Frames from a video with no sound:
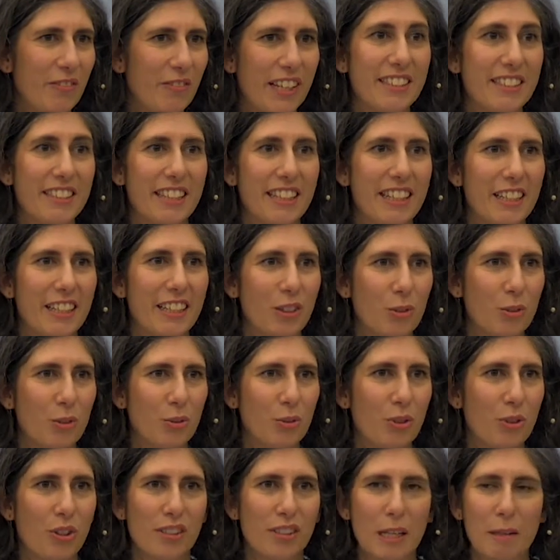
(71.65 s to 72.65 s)
basically
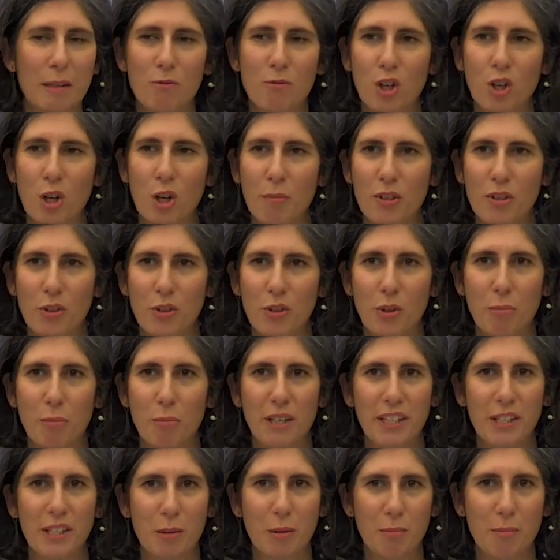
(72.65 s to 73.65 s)
do the same job as the
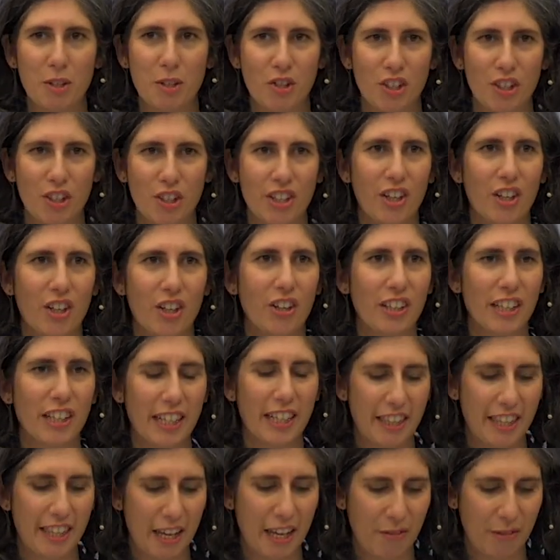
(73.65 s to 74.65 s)
European Commission on,
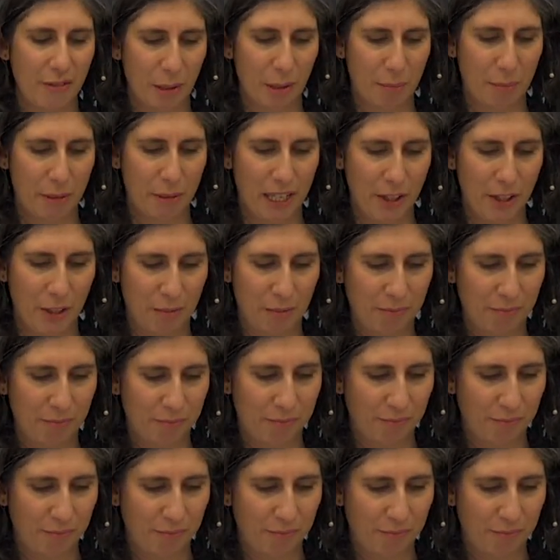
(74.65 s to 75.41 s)
in the EFTA pillar.